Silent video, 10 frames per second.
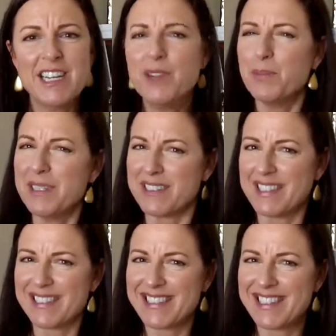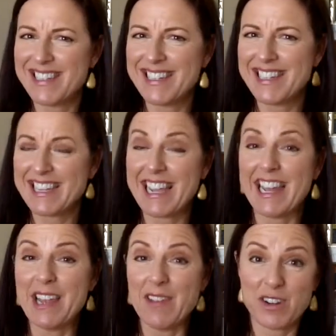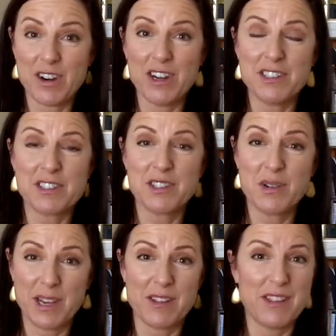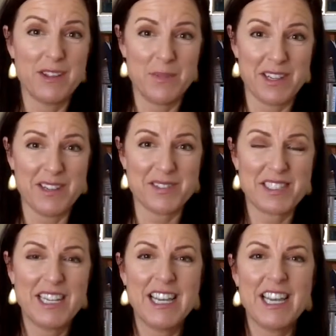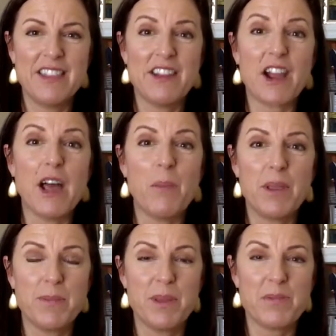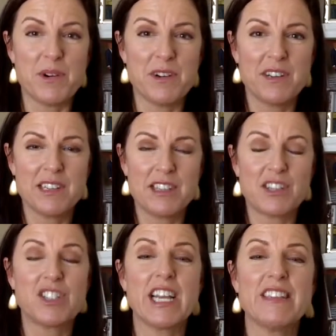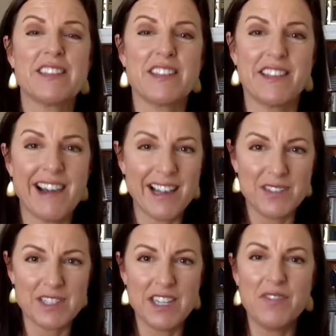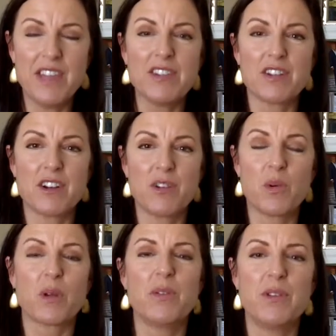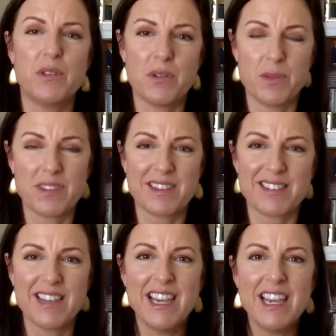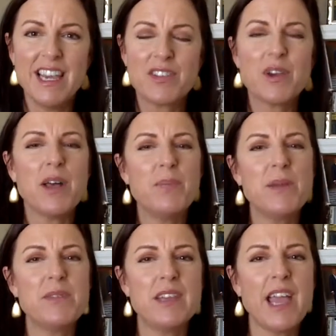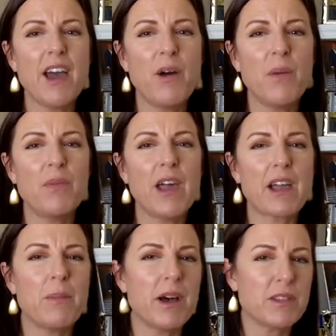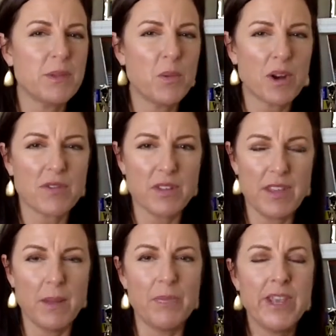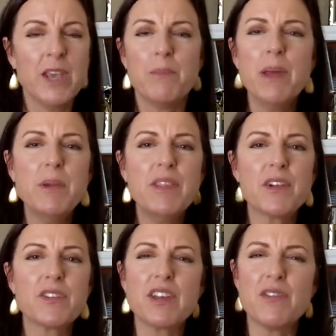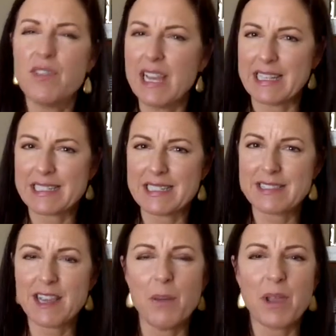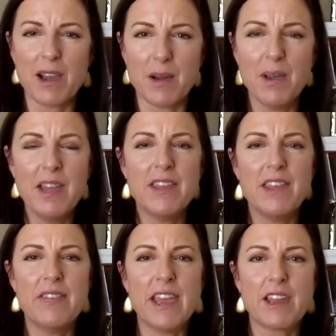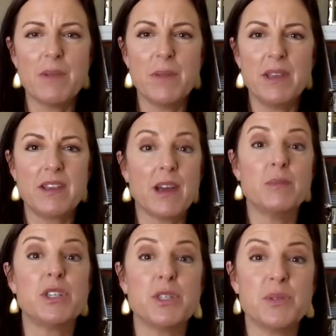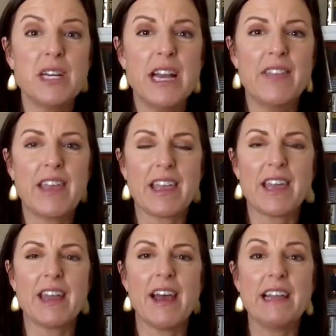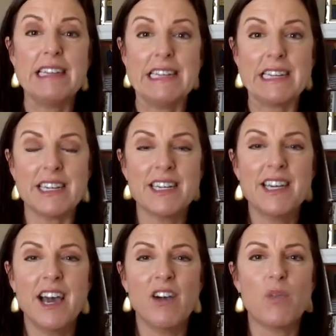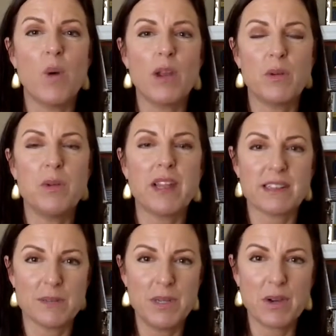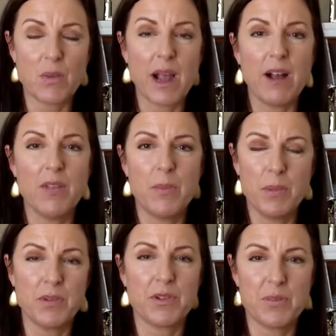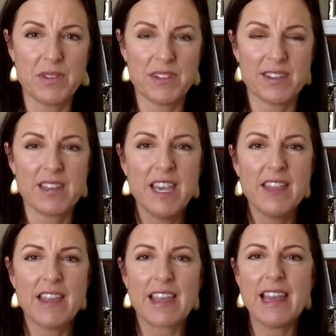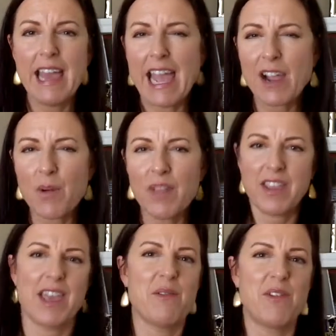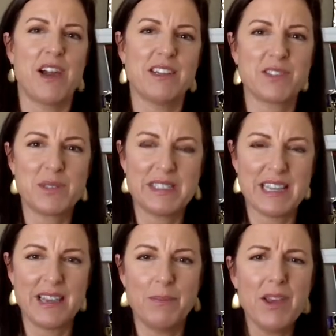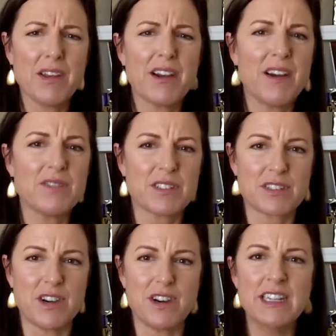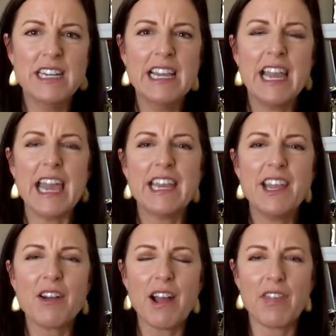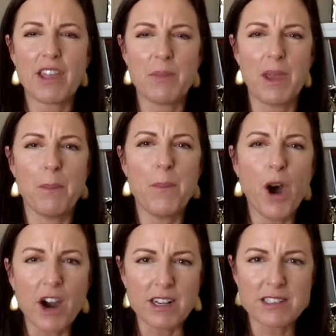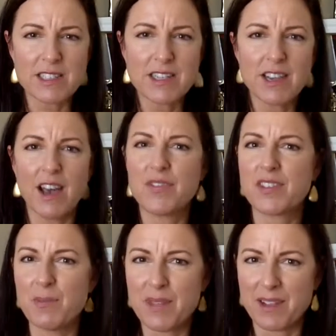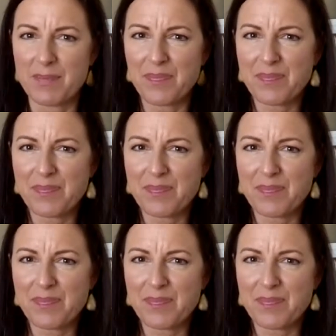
Your business can have a cause greater than themselves. They're helping people they're changing lives if they started to work with you in your business. So help them see how that could possibly work for them. Maybe there's an event that's coming up that they could maybe come to and they could get an idea of what it would be like to be around the people in your business. They could hang around the campfire, as we say, be on a conference call and hear how they could be a part of something,